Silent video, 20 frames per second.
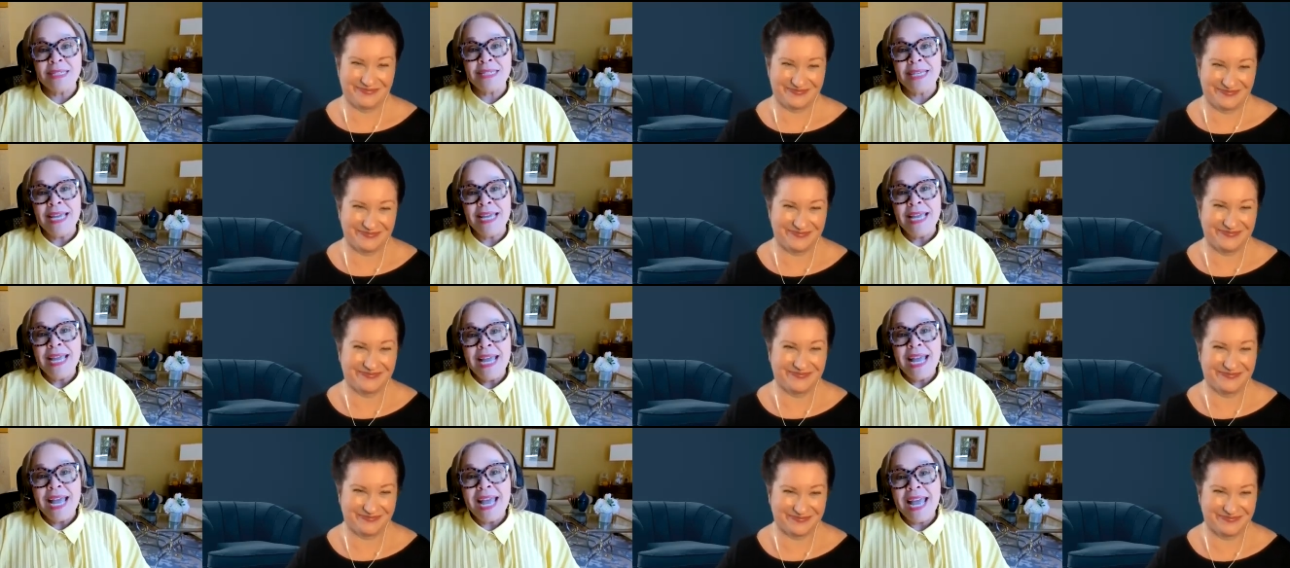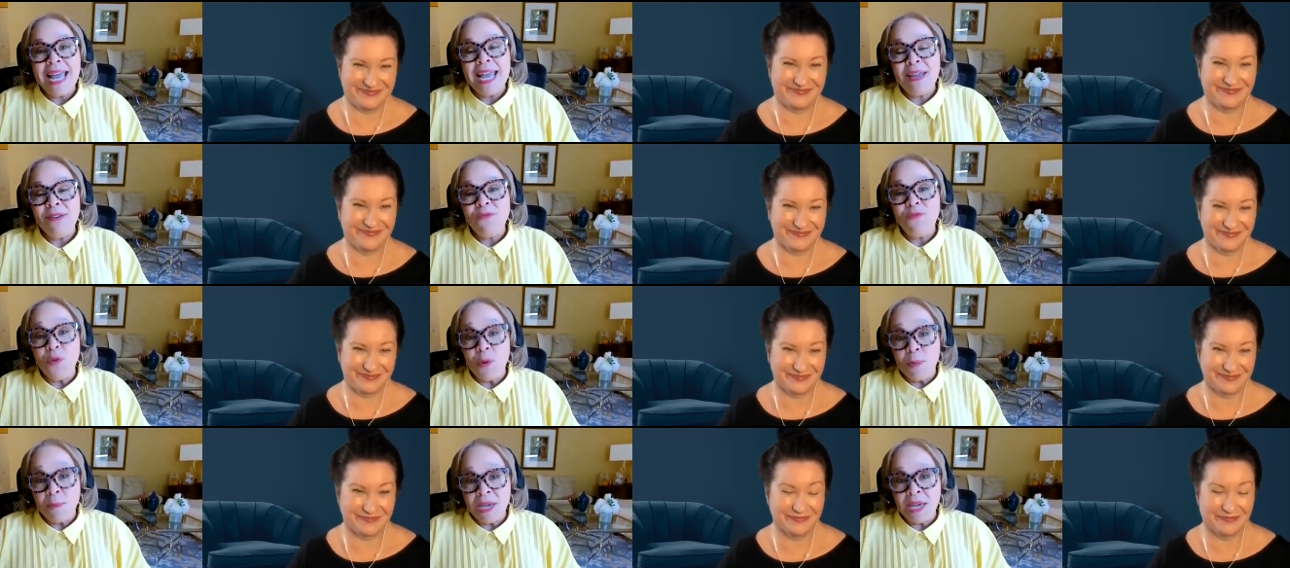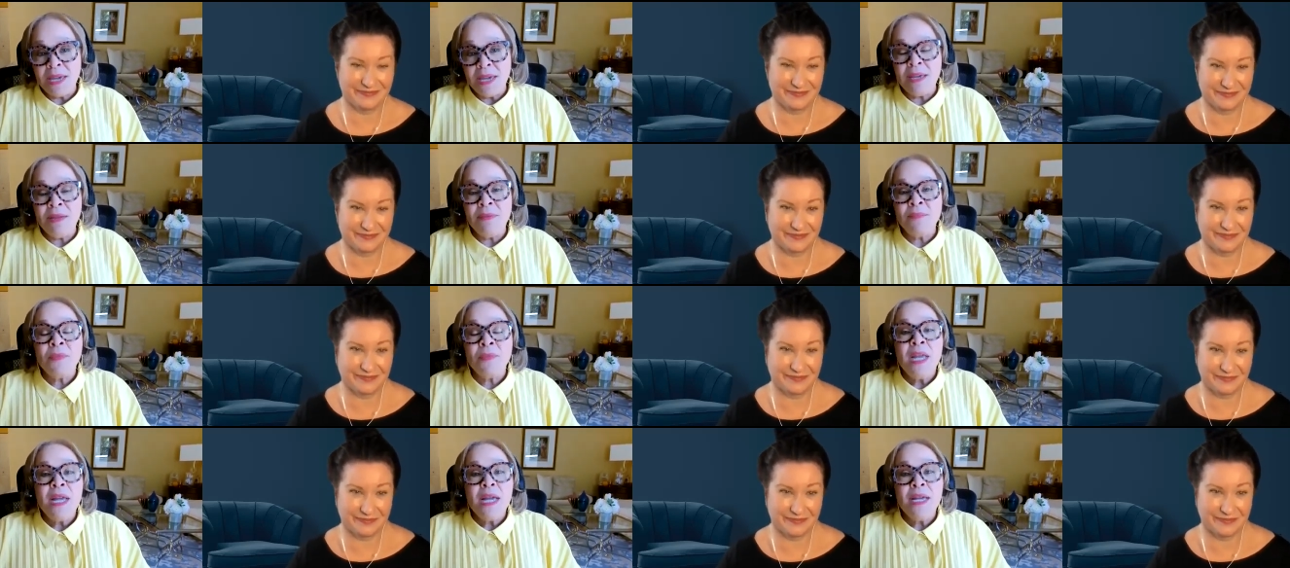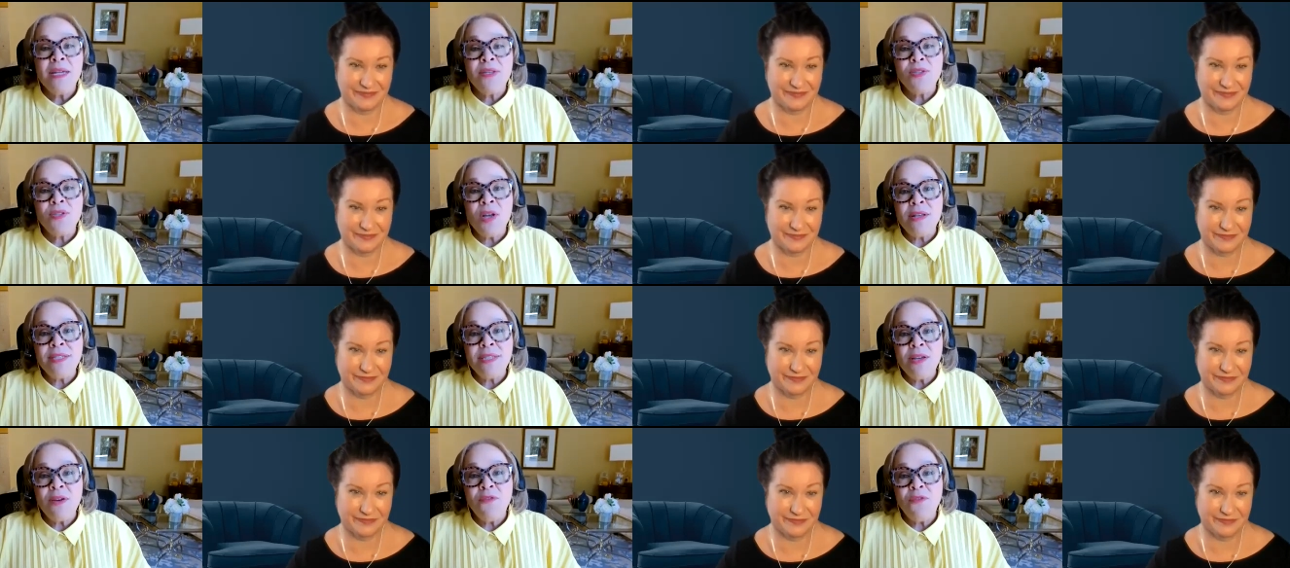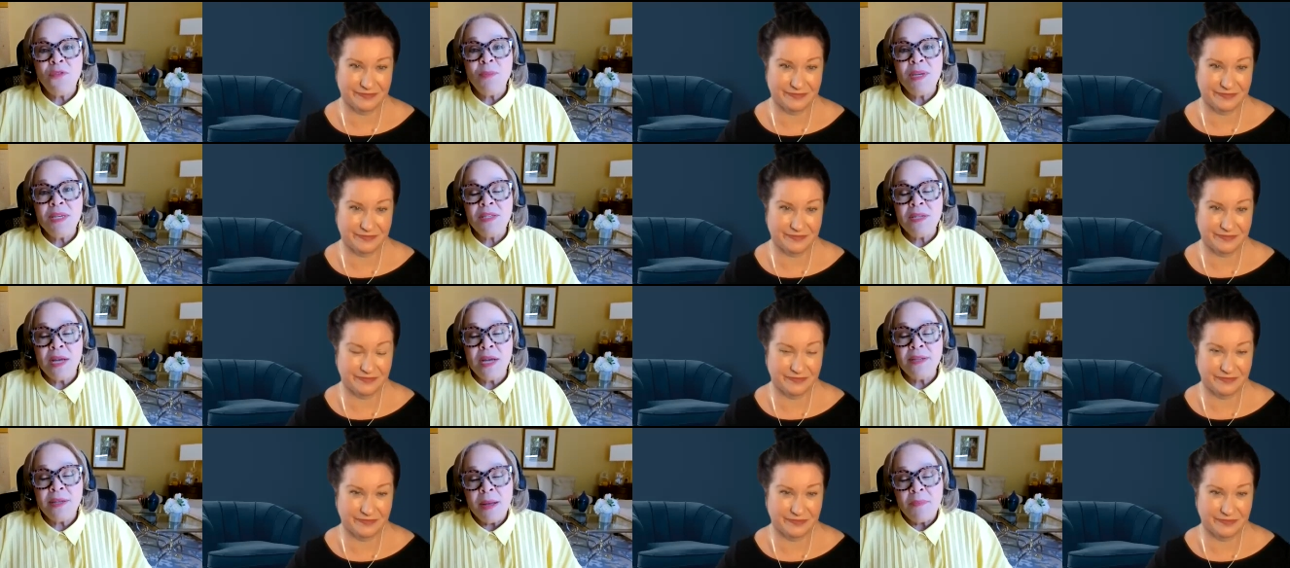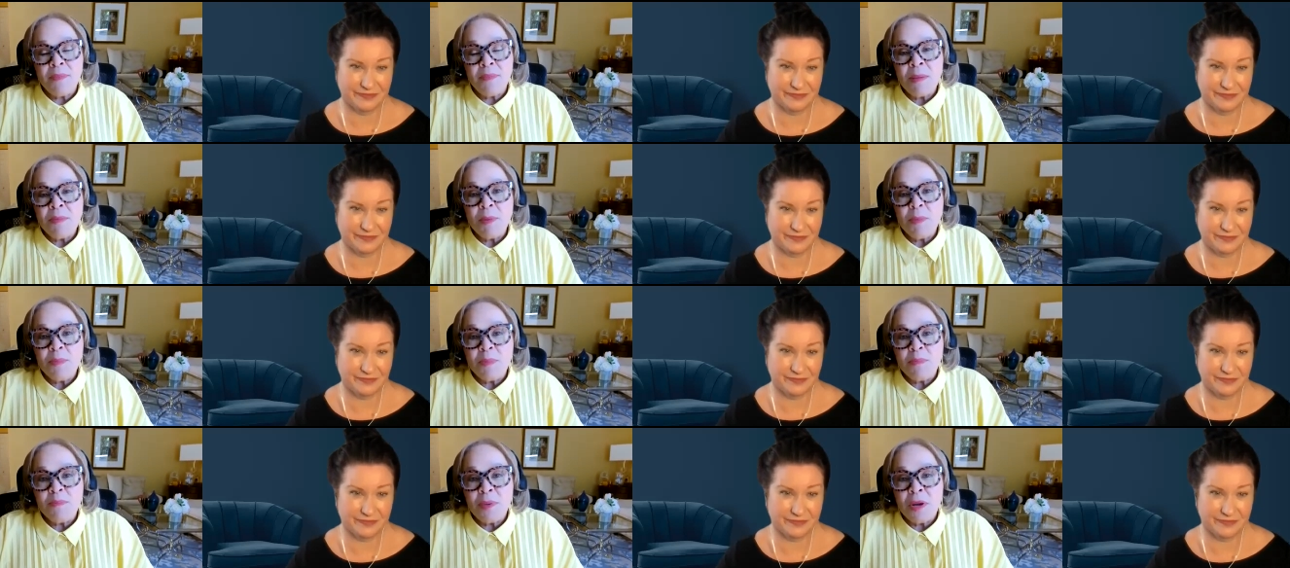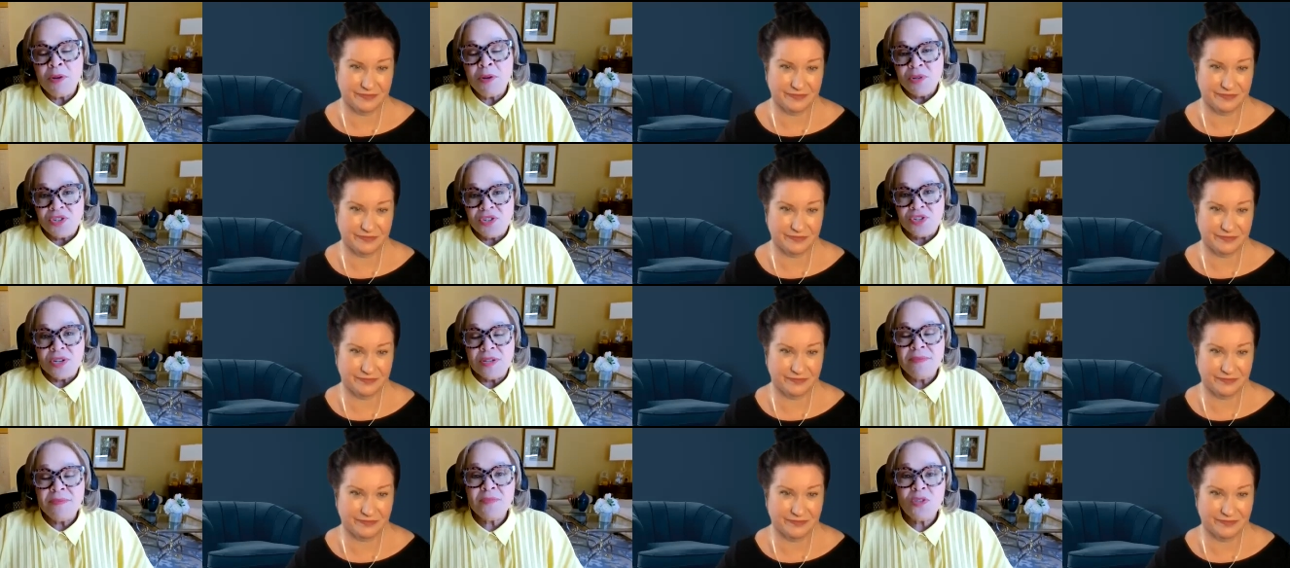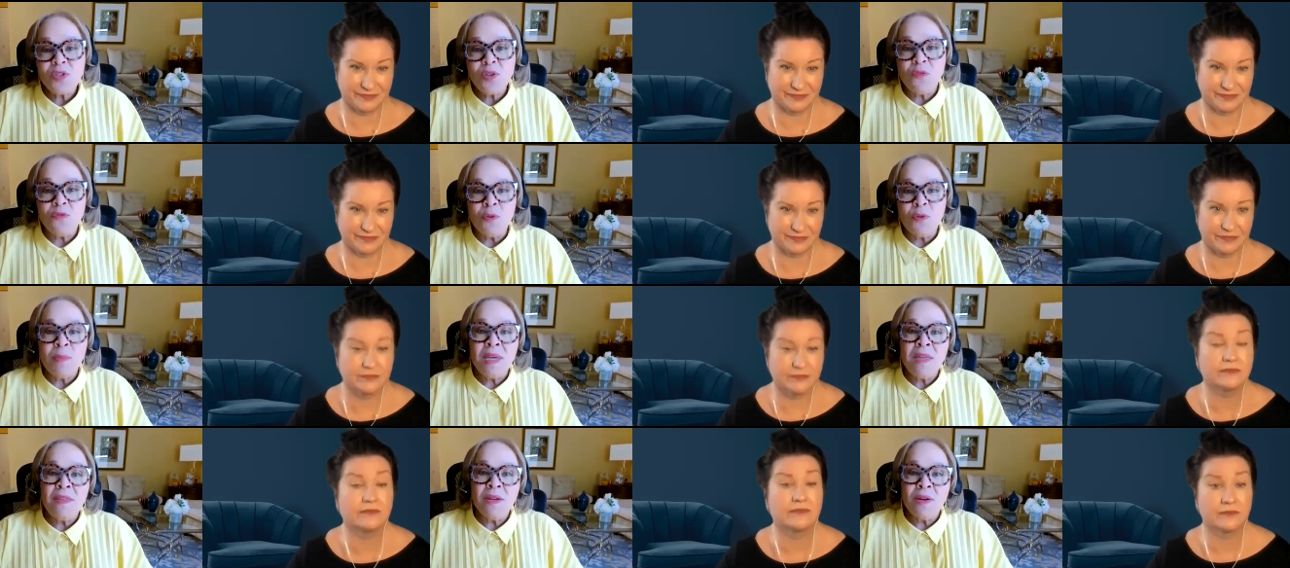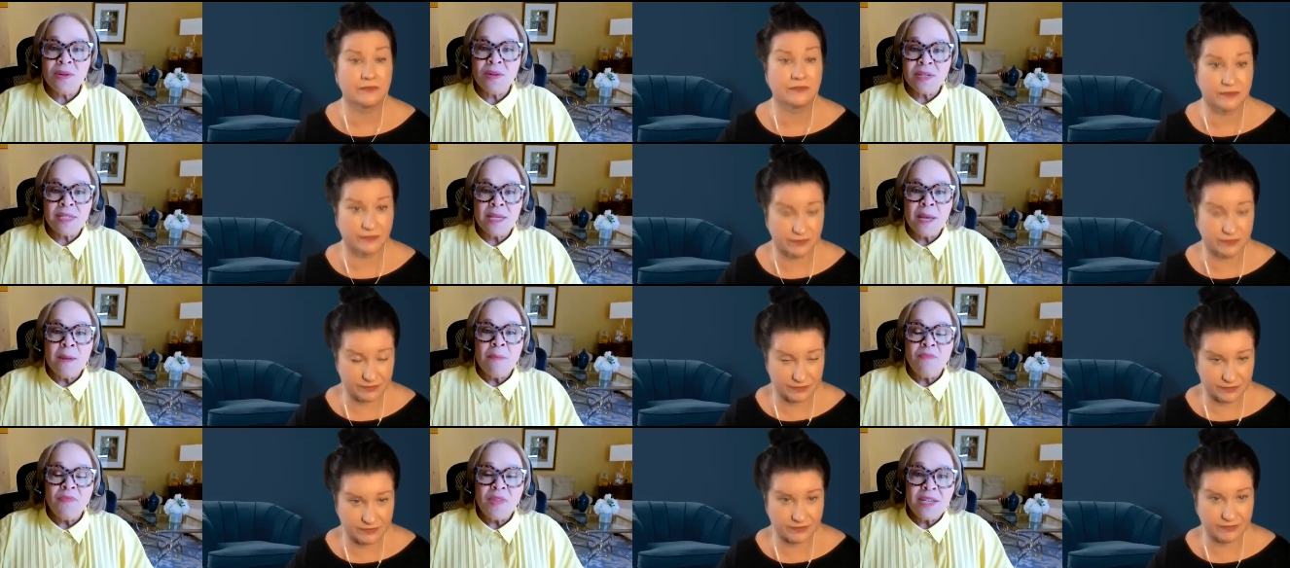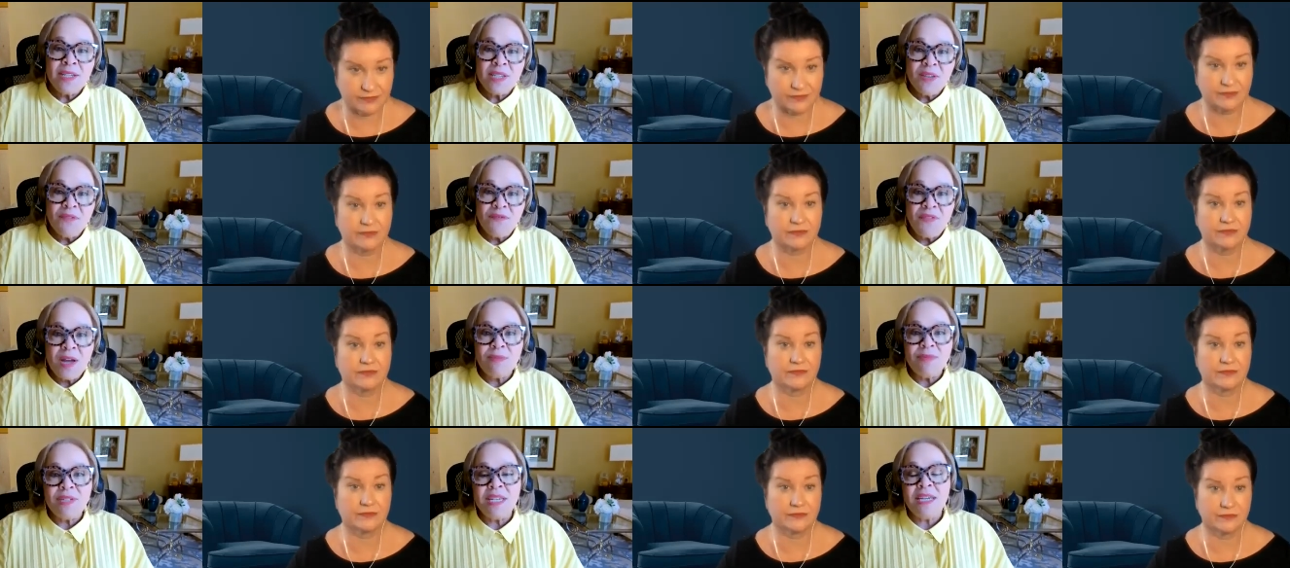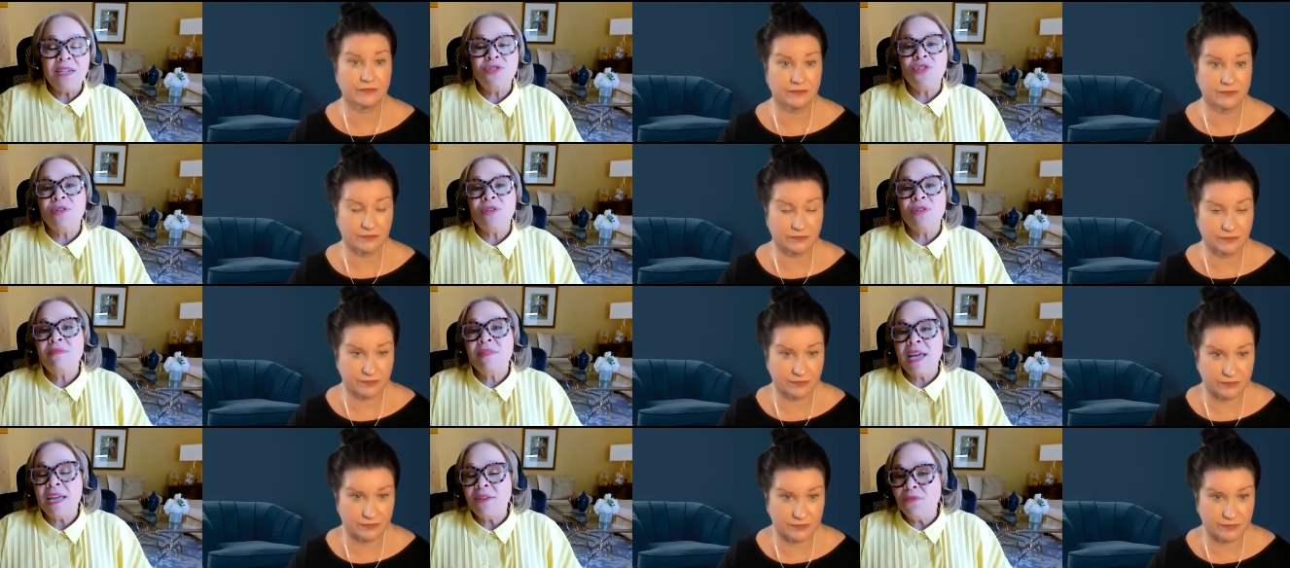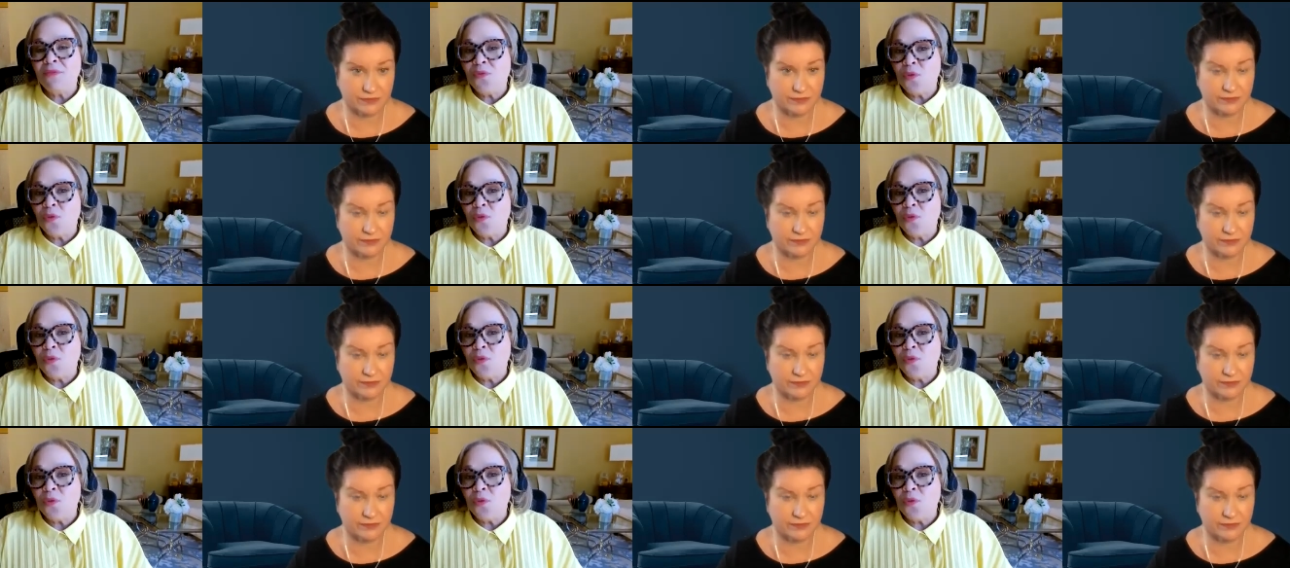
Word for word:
Speaker 1: us. And for me, it's also for me, I'm a Christian. So for me, there is, mm-hmm. that is the foundation that